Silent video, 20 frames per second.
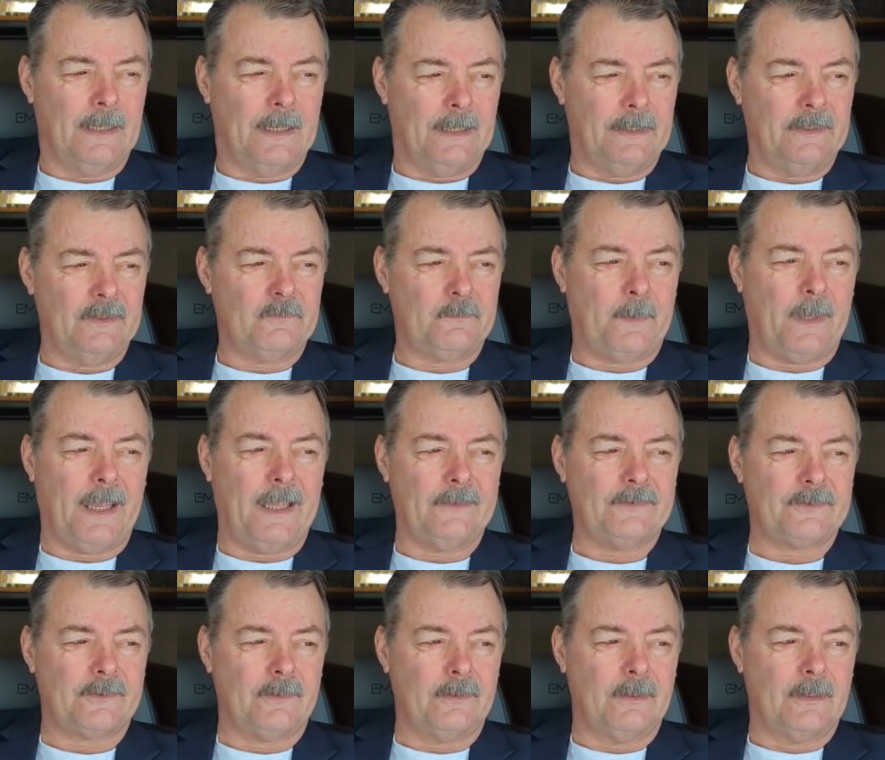And this
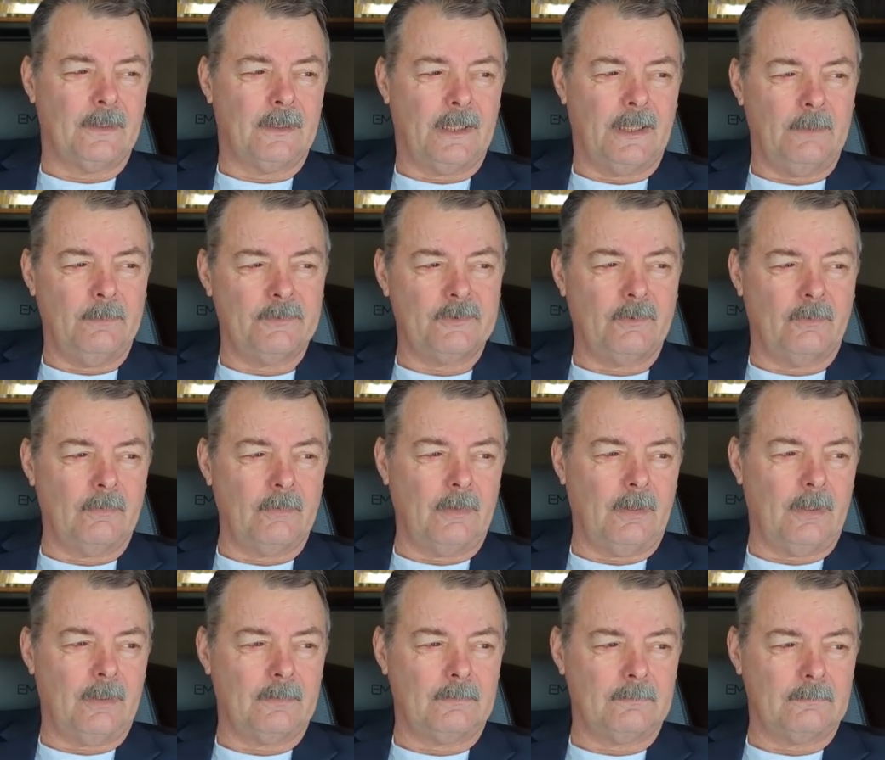pastor, he was going
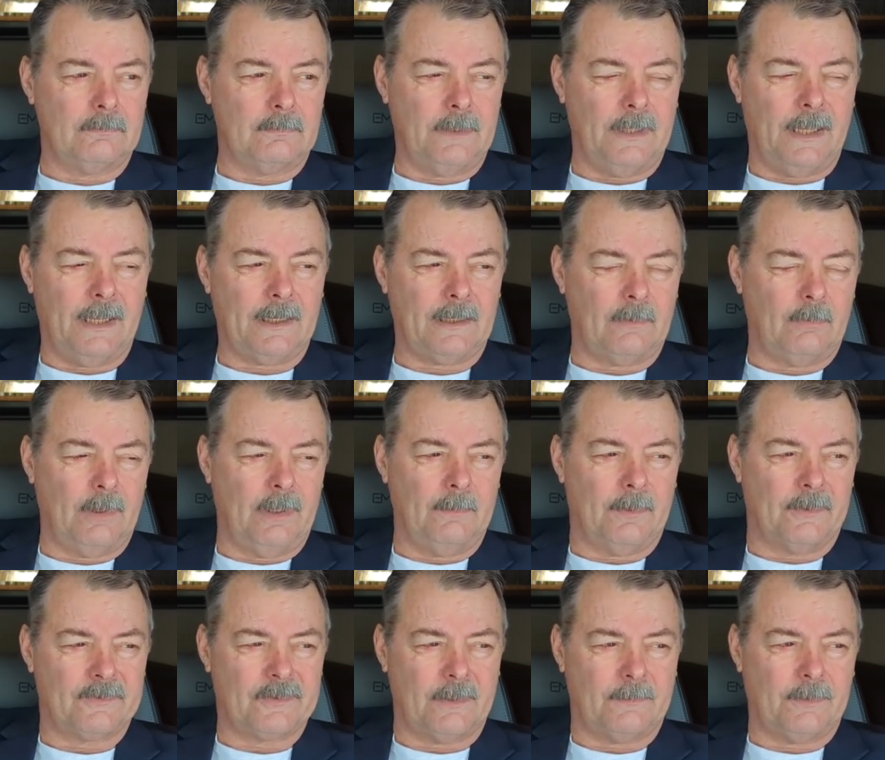along yakking away
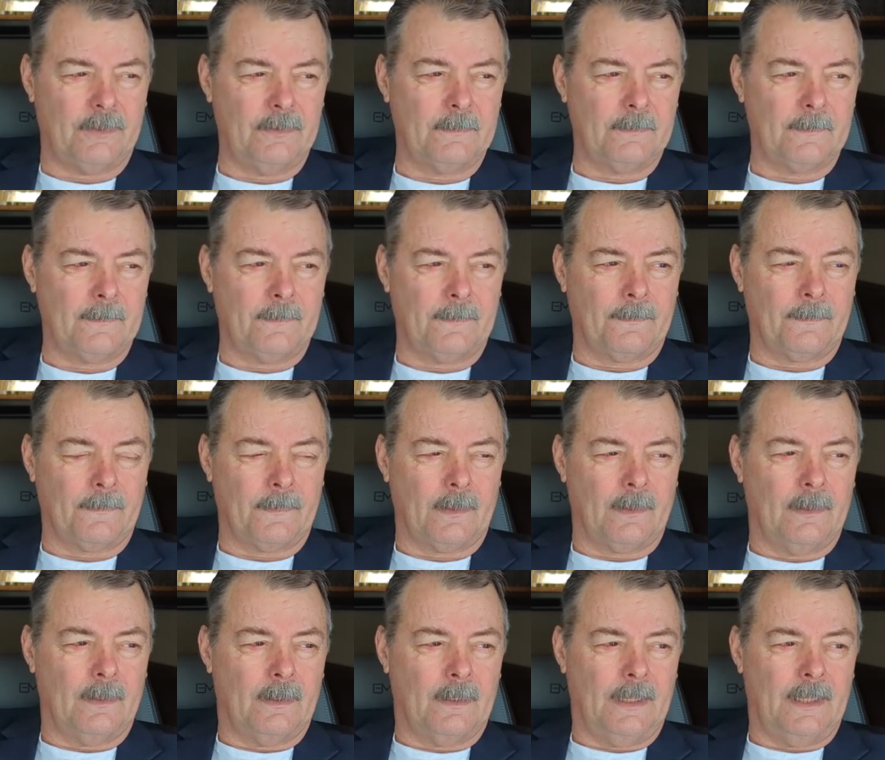about something,
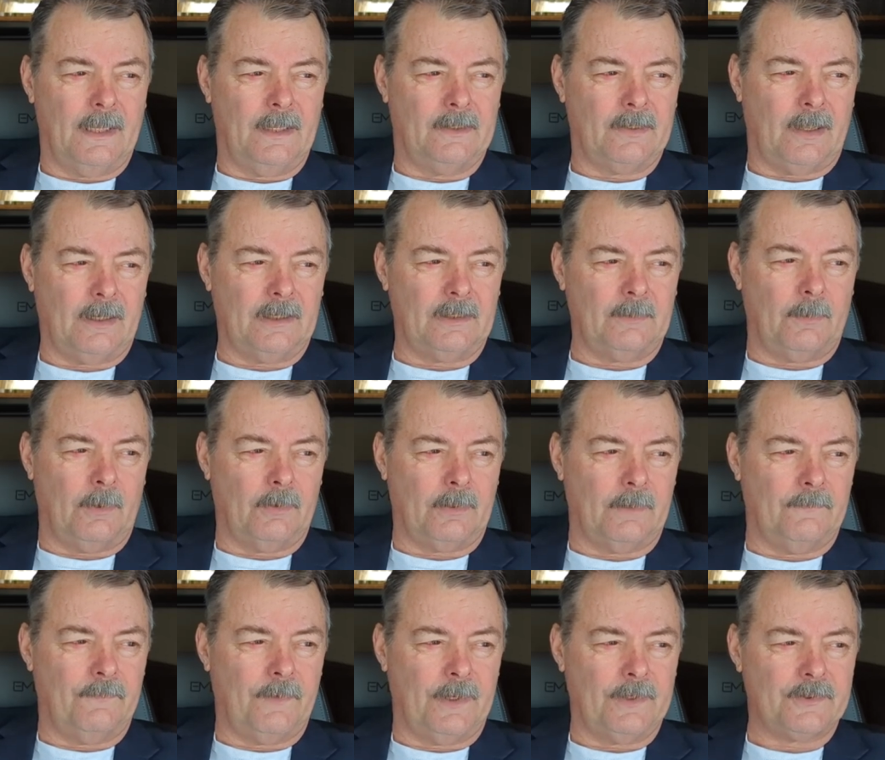and he talked about
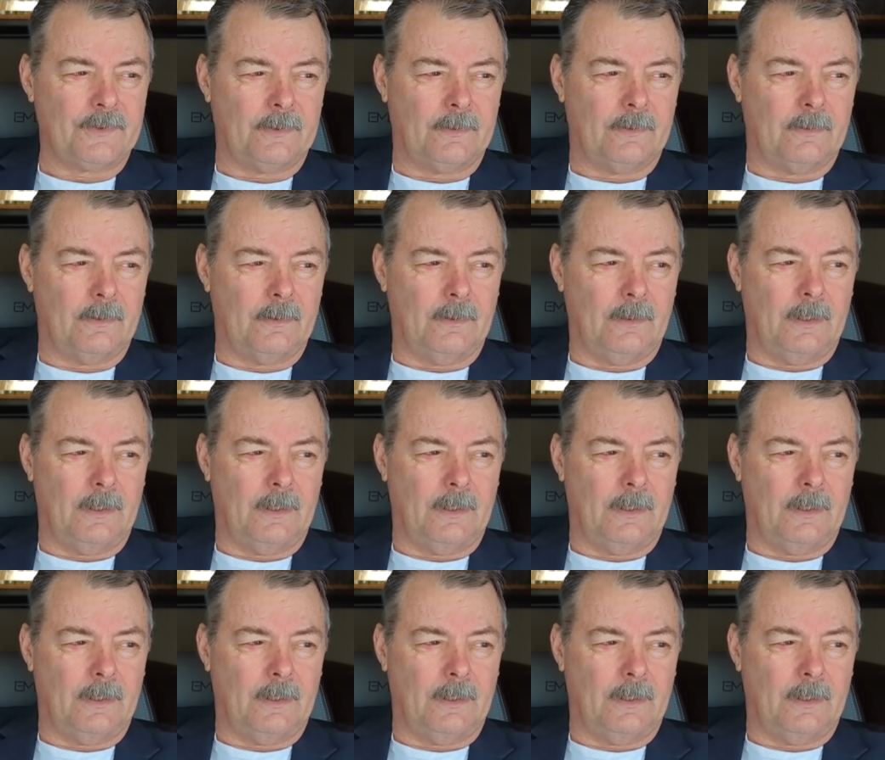confession.